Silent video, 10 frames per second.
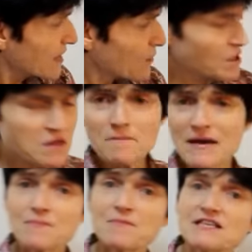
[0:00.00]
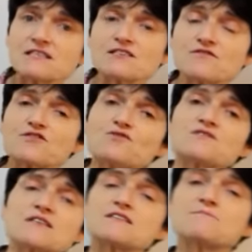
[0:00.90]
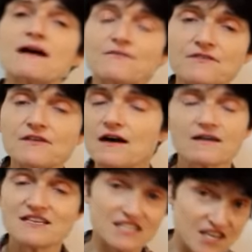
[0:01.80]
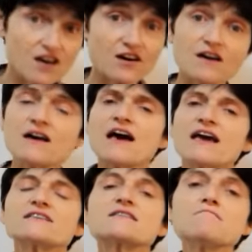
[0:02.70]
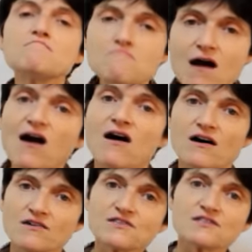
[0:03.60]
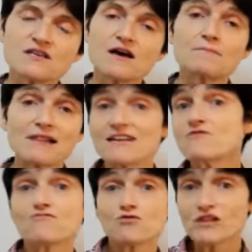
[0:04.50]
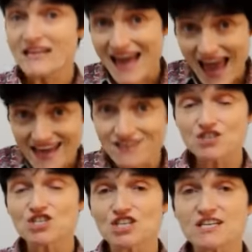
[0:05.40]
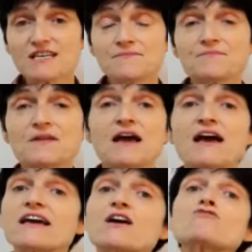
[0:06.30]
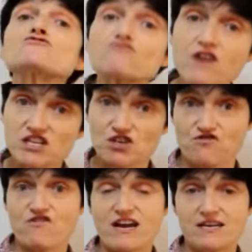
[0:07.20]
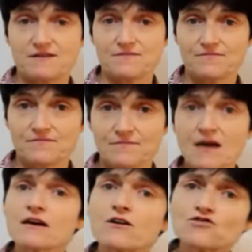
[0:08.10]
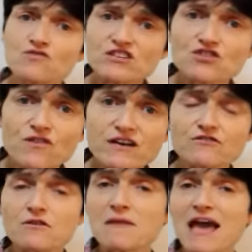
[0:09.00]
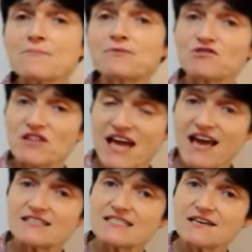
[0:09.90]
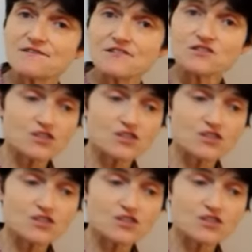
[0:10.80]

Now, one of the big pieces of news this month, this year, is that Mars, planet ruling energy, goes retrograde. Goes retrograde from April the 18th